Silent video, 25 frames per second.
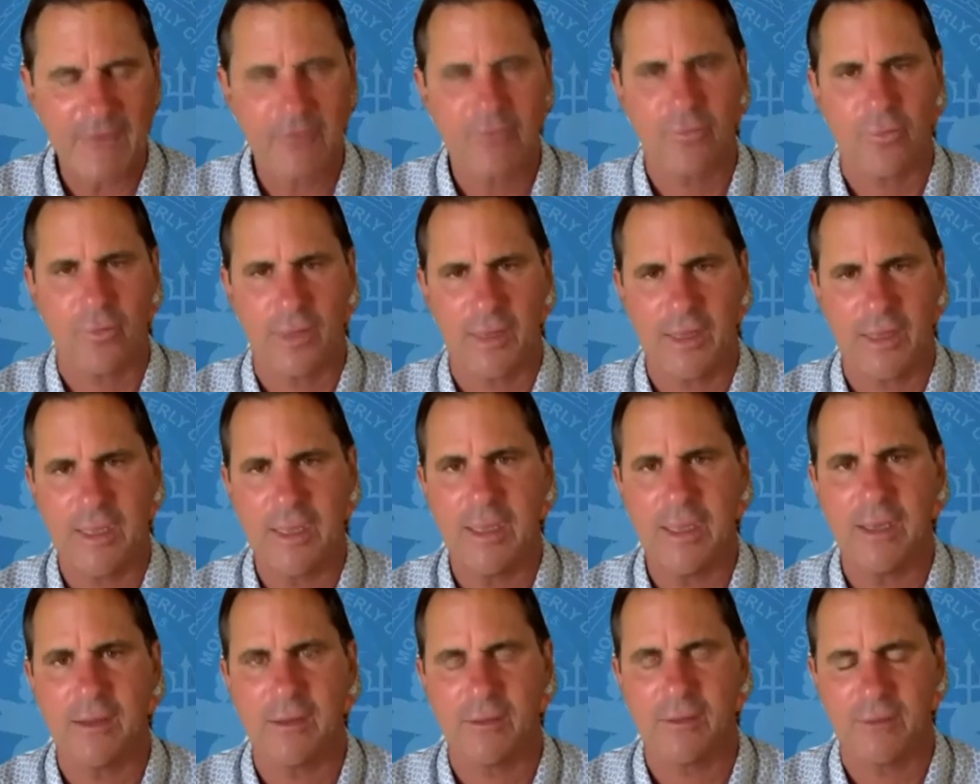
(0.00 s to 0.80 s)
the
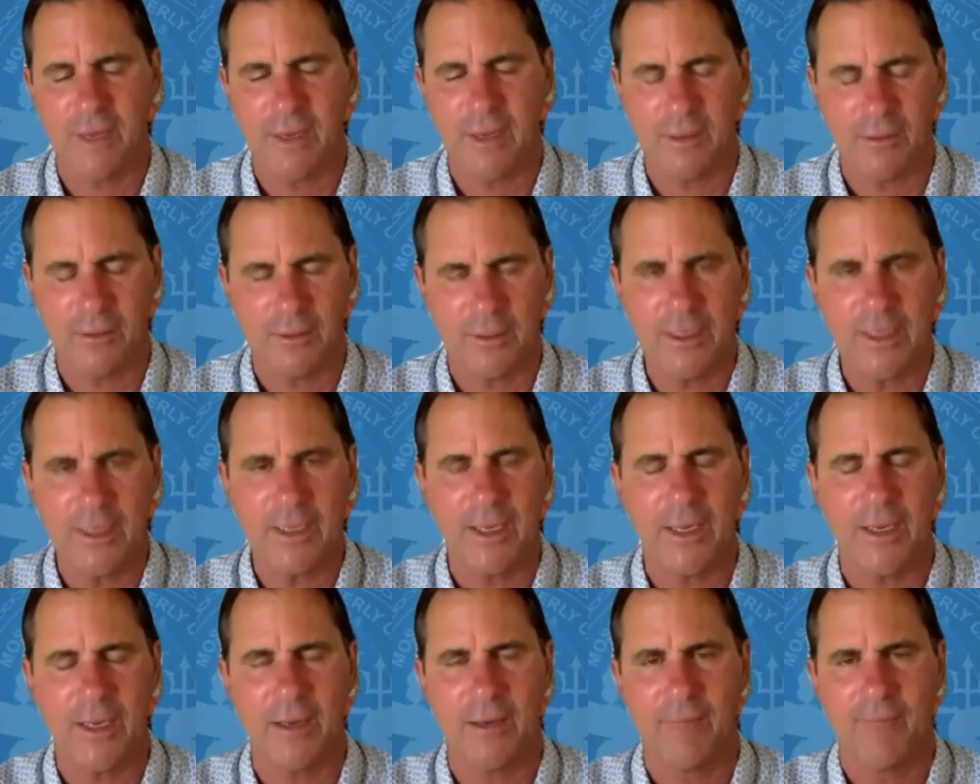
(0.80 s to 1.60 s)
key, is like
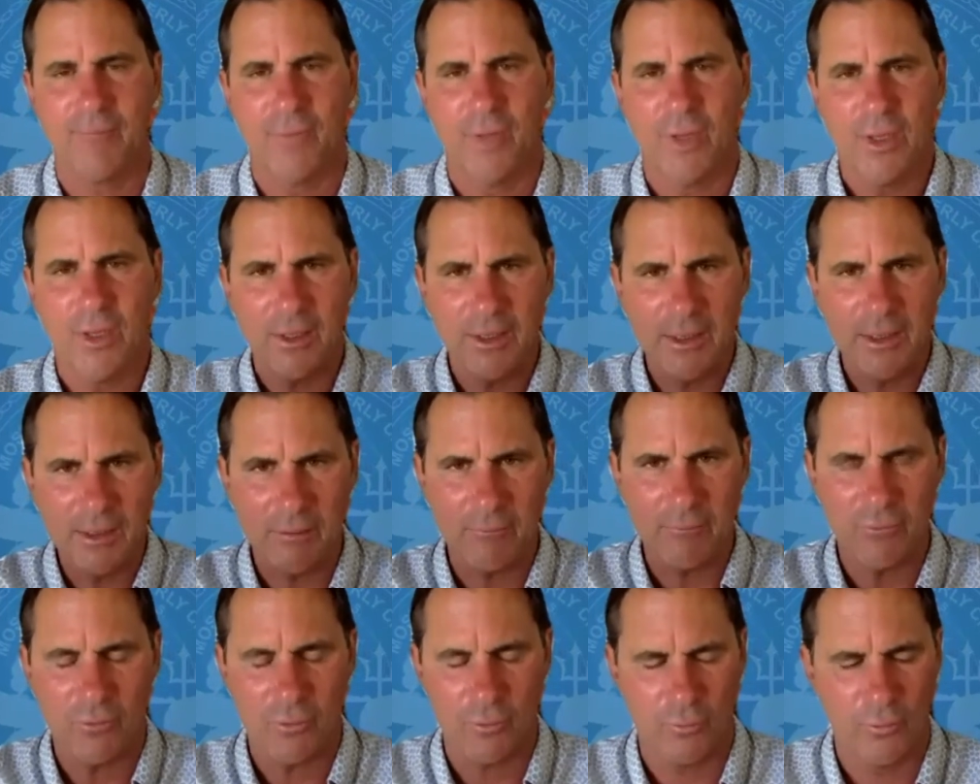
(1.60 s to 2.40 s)
linking
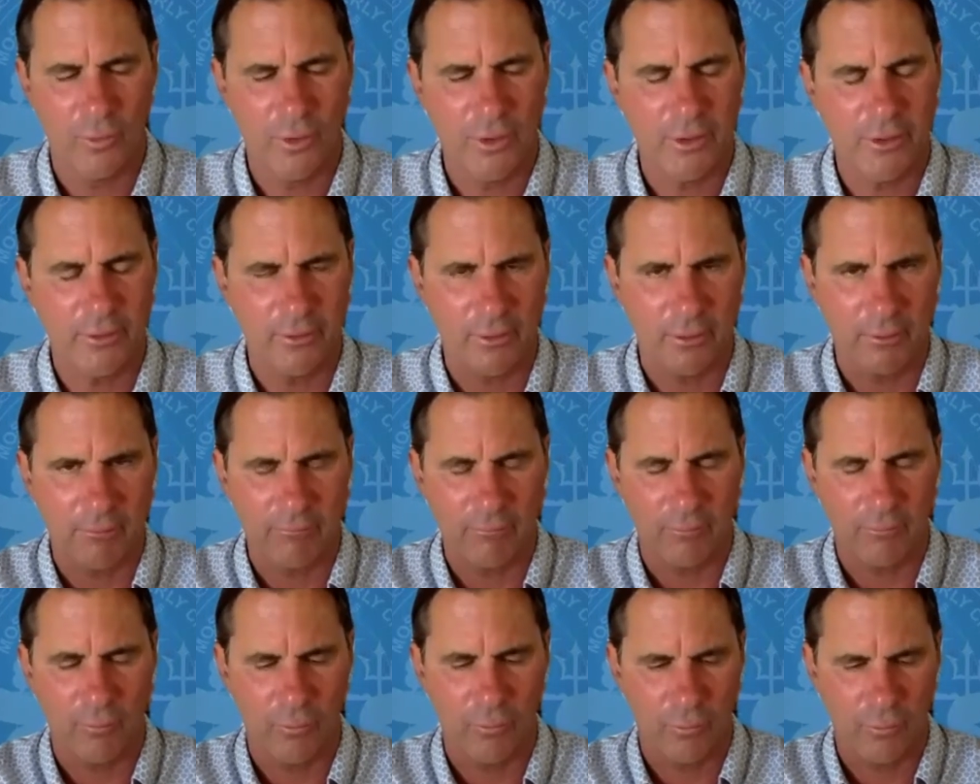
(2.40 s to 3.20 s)
really the
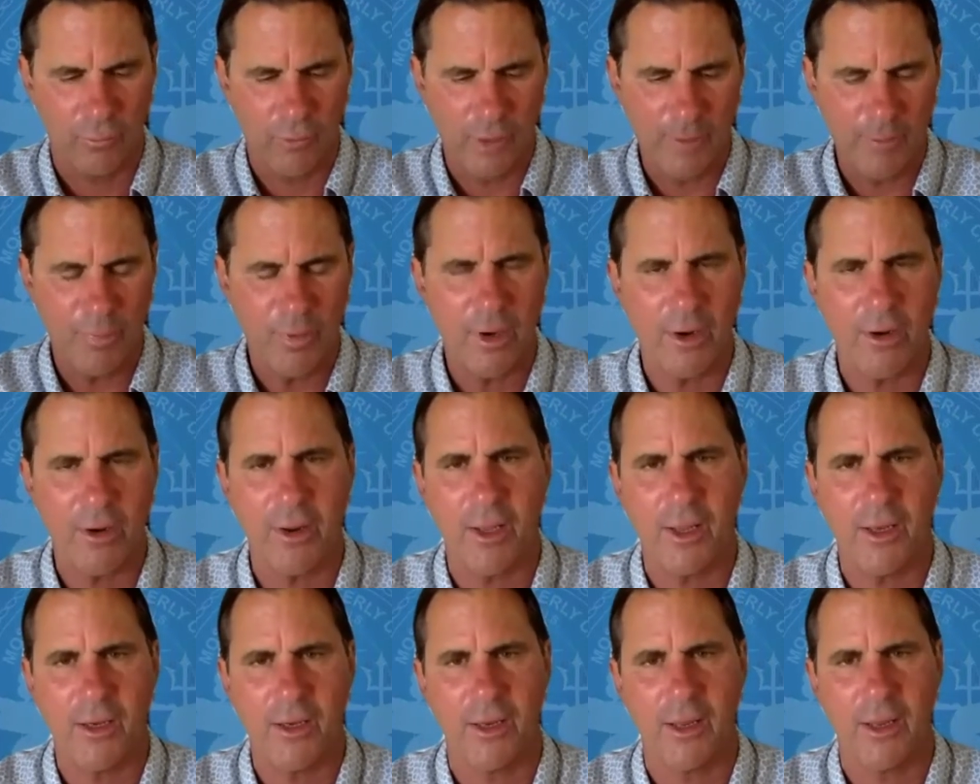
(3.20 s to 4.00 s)

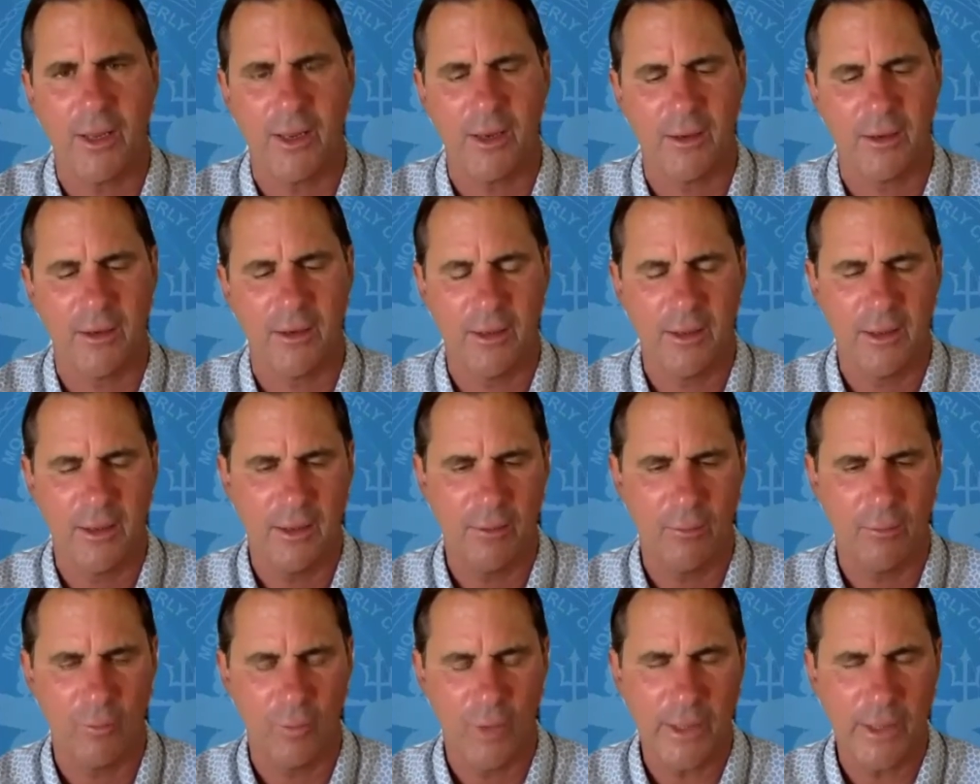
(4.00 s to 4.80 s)
riparian
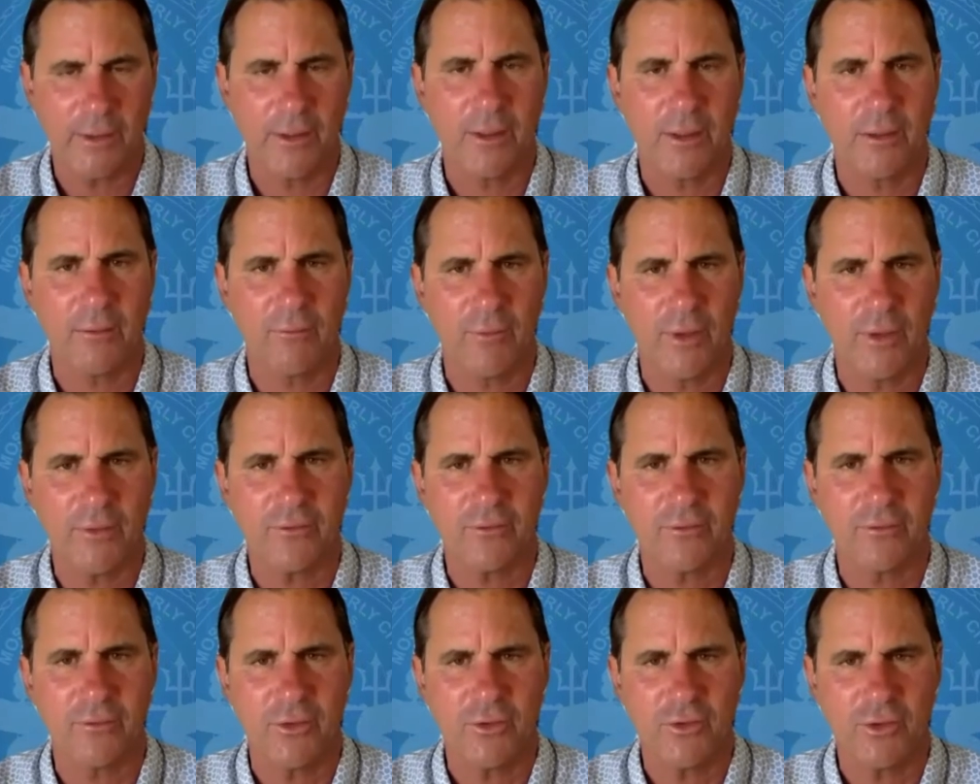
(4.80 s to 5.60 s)
and wetland
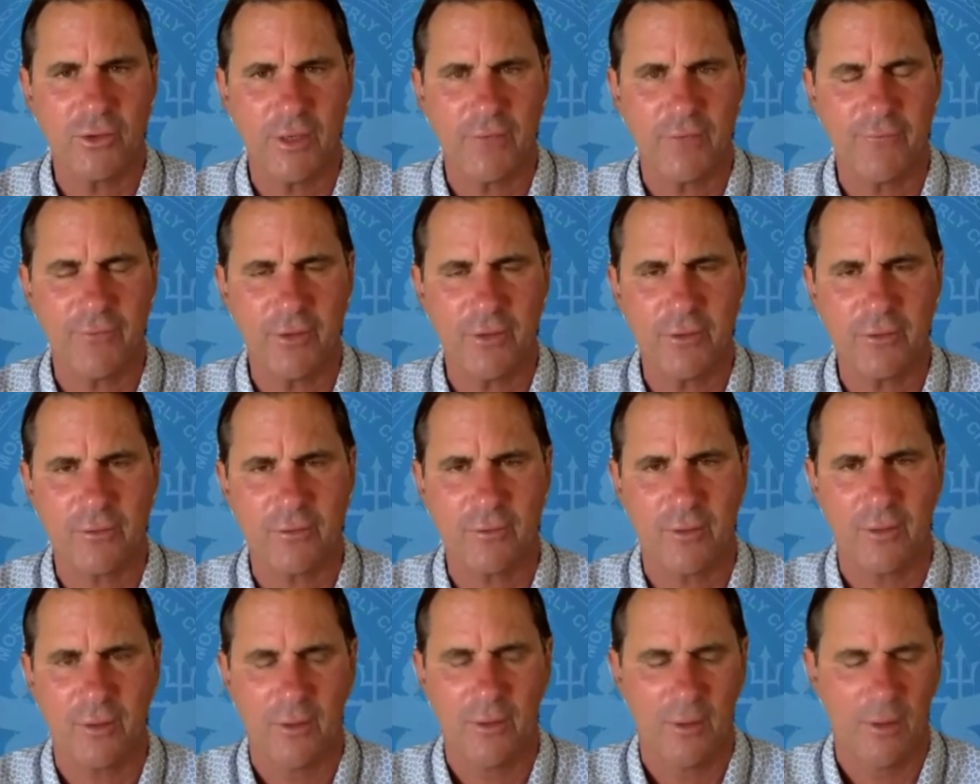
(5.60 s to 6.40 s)
restoration efforts.